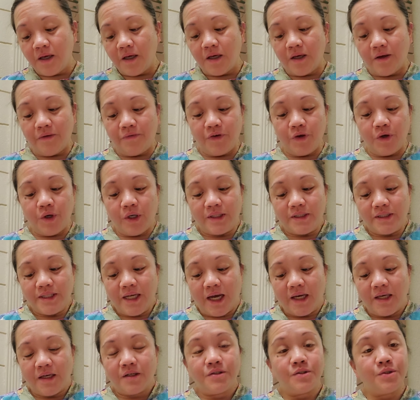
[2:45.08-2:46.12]
if you are
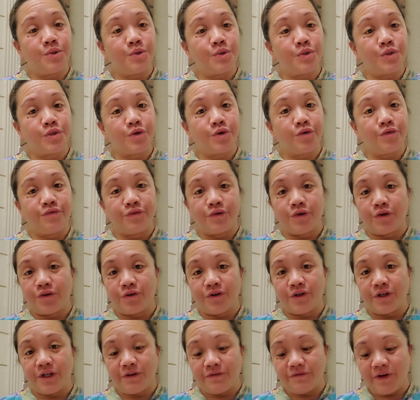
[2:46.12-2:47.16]
diagnosed of
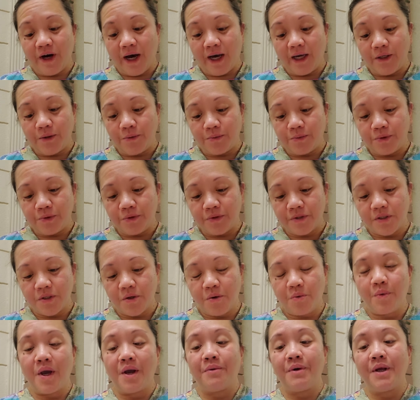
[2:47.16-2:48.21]
coronavirus,
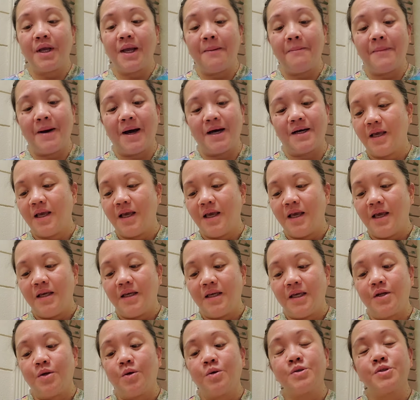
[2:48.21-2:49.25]
wearing a mask
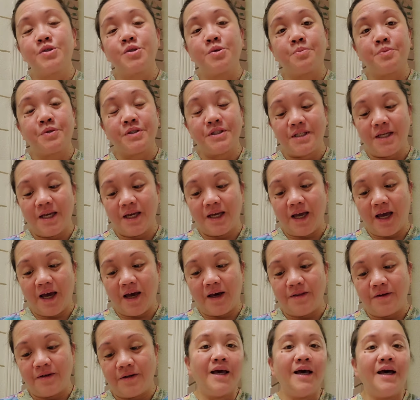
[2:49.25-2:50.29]
can also protect
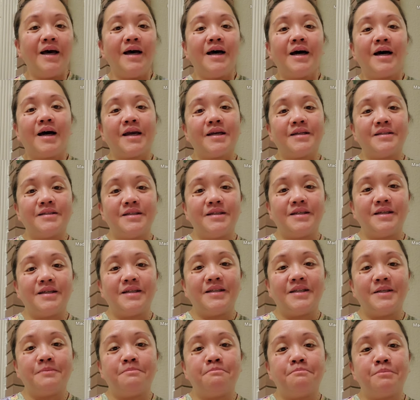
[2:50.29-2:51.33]
others.
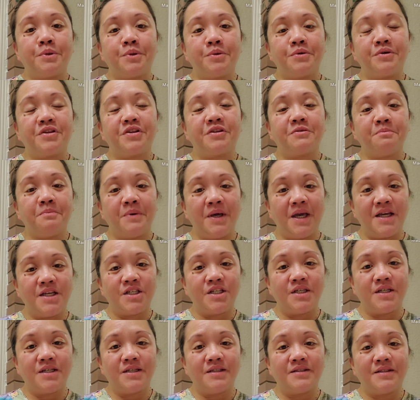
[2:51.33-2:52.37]
Ideally, both
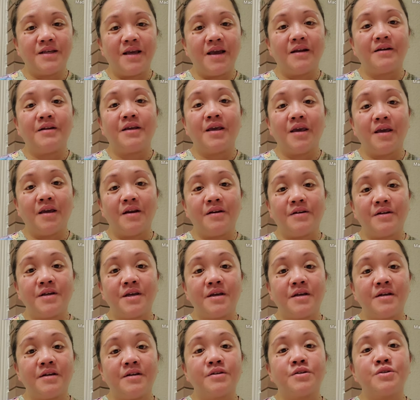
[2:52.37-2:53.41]
patient and
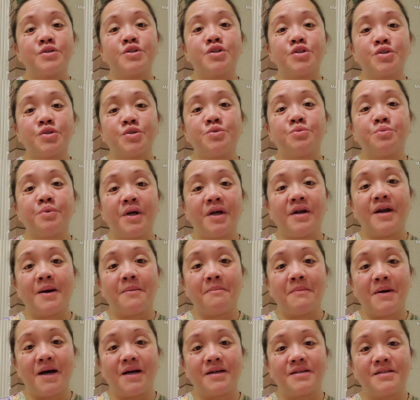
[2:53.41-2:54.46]
carrier should wear a
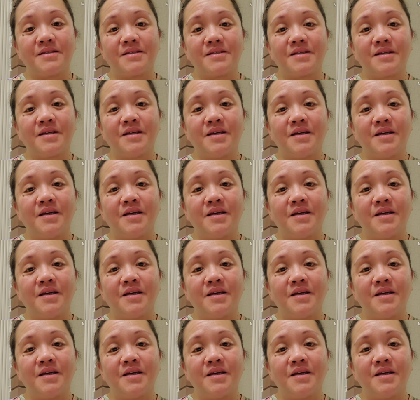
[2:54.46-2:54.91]
mask.